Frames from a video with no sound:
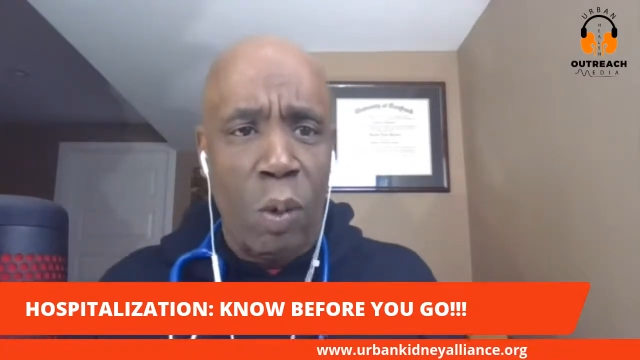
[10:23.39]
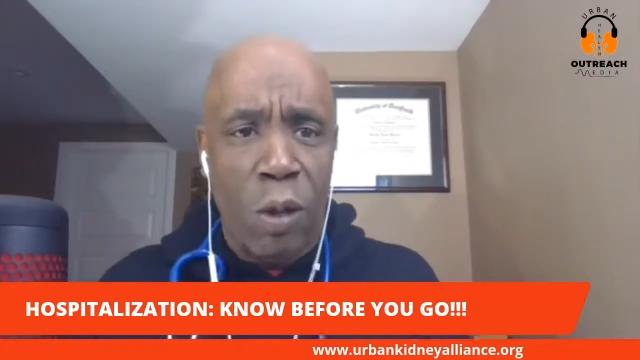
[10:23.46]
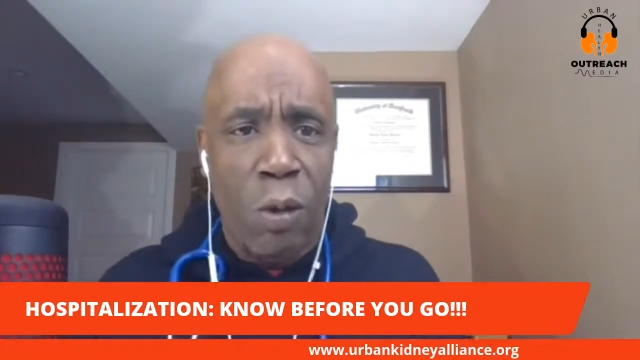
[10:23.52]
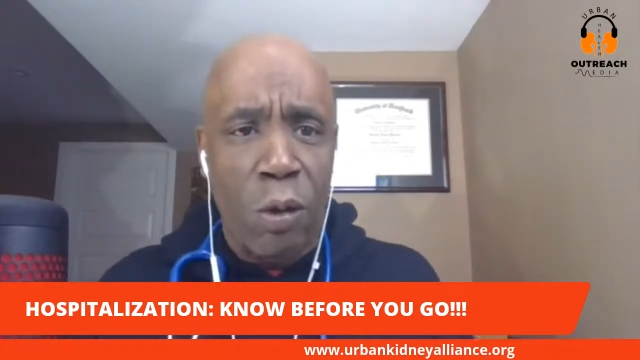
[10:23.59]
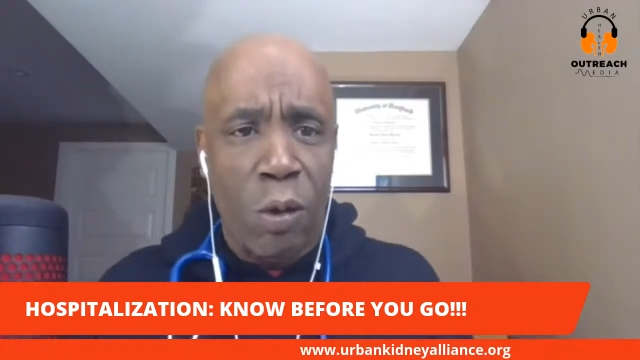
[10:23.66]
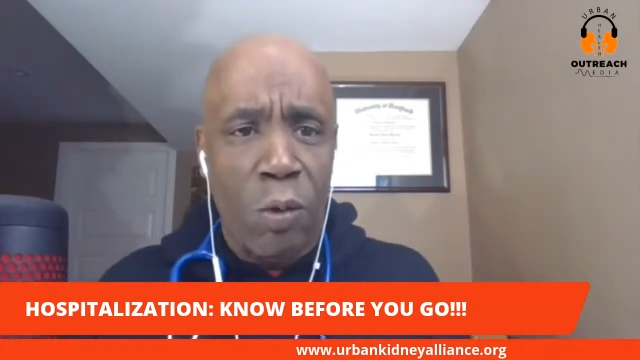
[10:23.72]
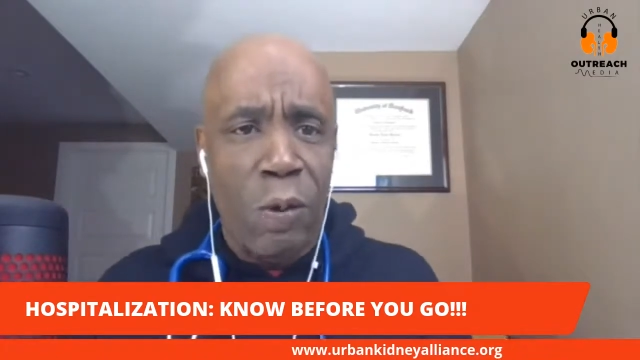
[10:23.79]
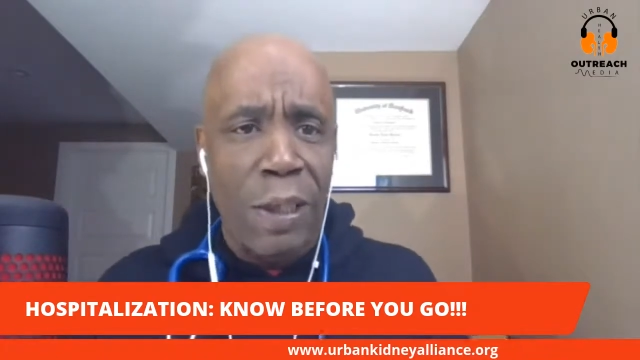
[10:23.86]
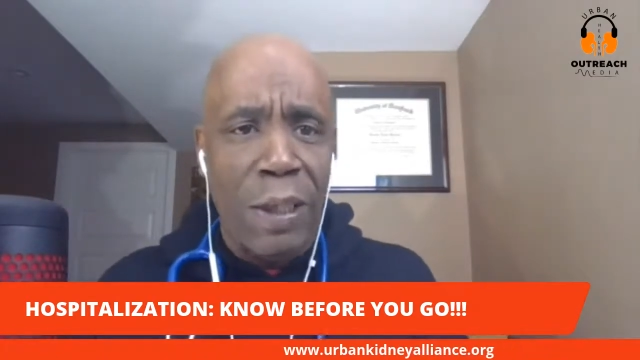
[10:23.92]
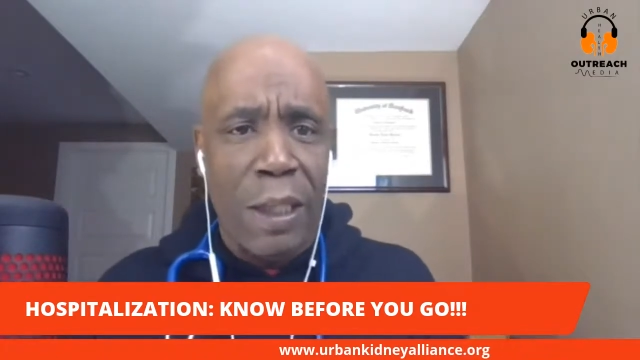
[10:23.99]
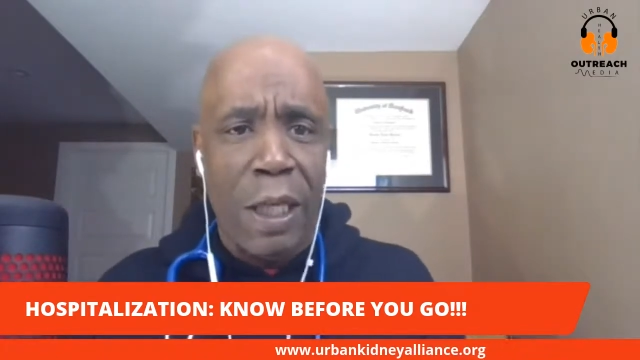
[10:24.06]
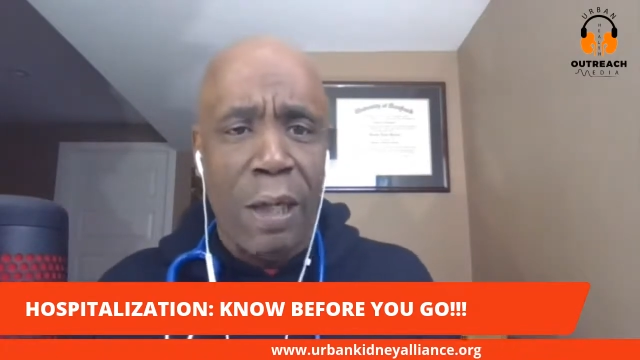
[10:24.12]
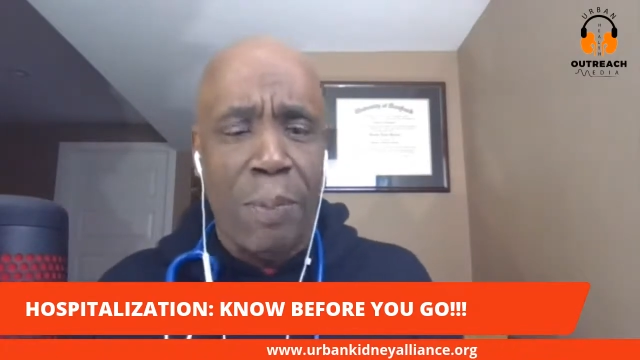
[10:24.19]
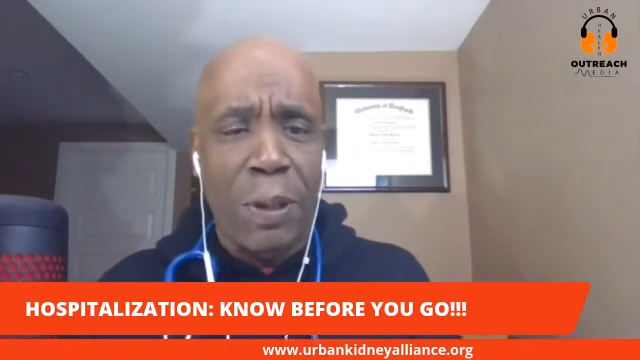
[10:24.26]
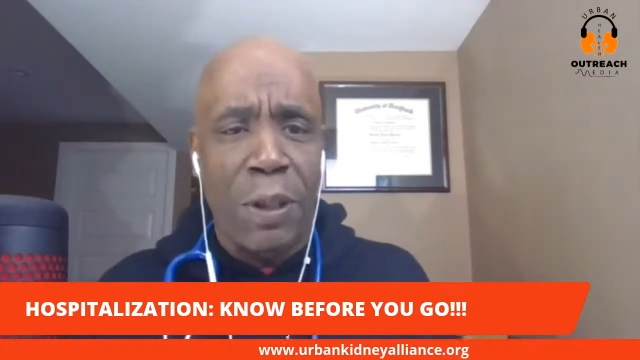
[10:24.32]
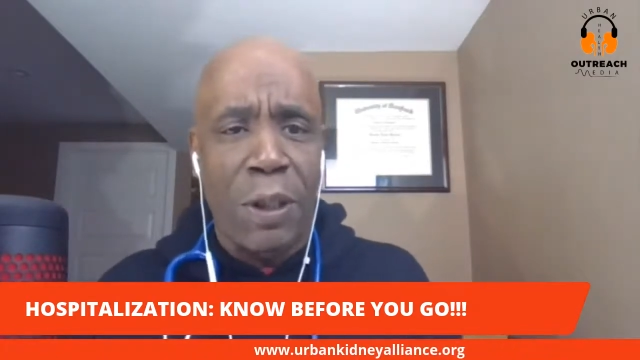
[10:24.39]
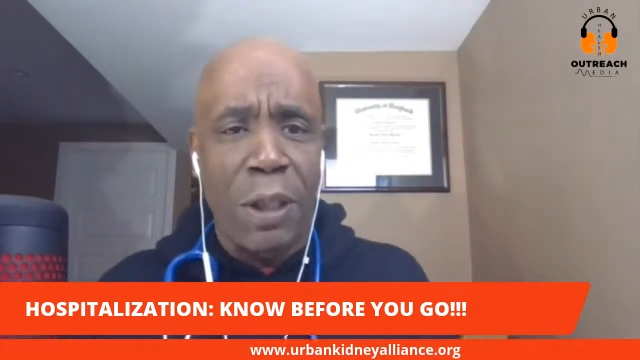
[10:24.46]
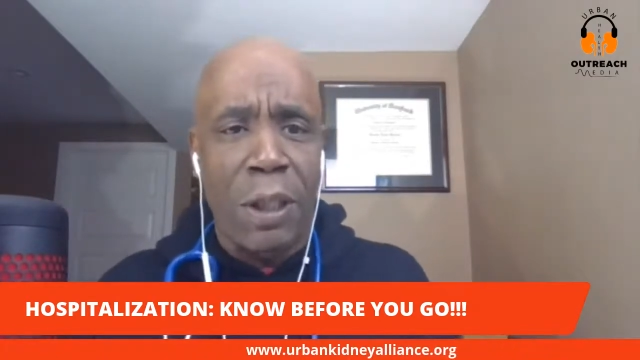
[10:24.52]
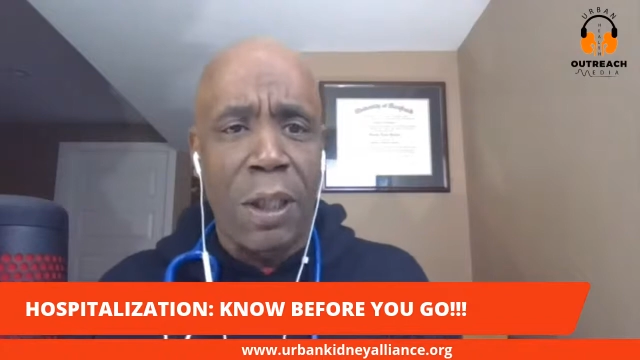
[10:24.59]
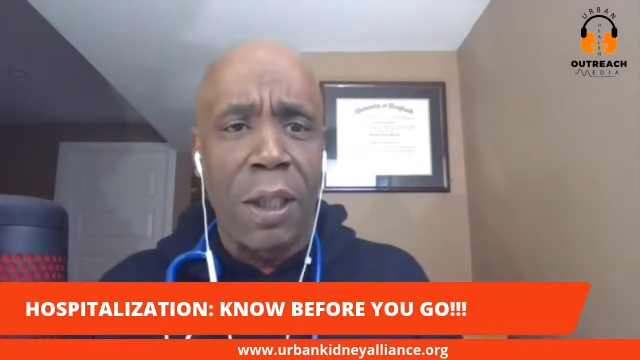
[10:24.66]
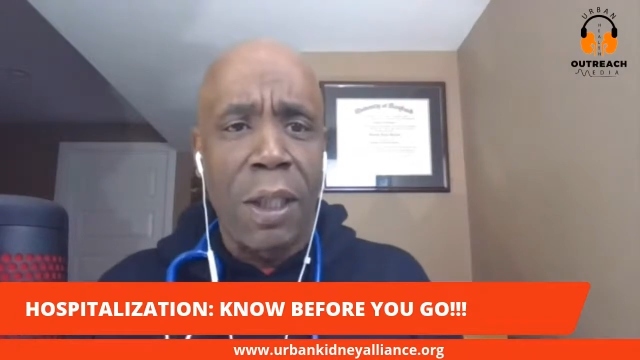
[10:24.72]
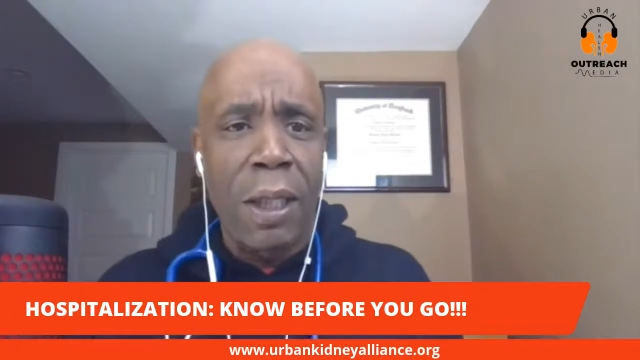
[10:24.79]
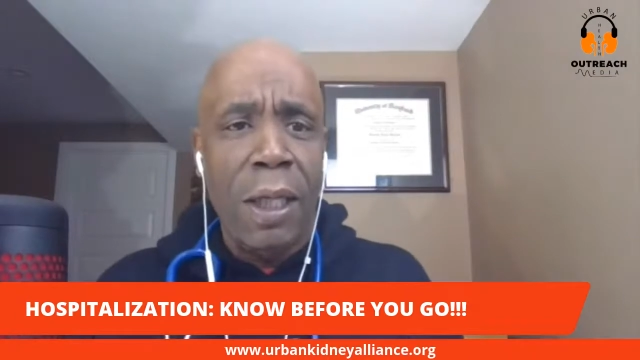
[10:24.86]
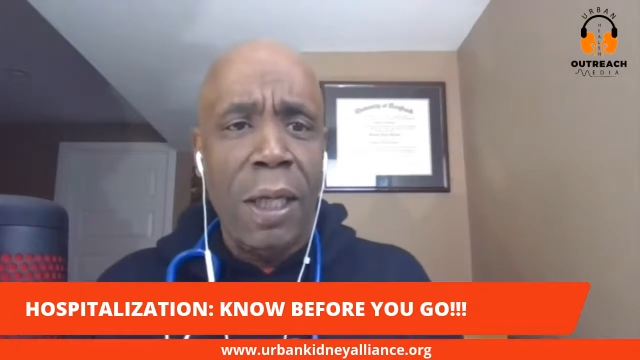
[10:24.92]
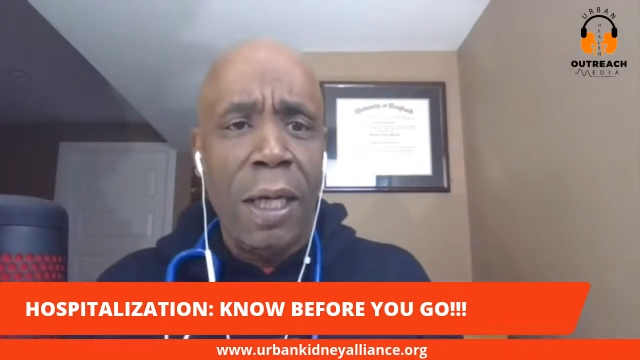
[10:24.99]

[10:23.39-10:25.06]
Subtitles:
103 temperature,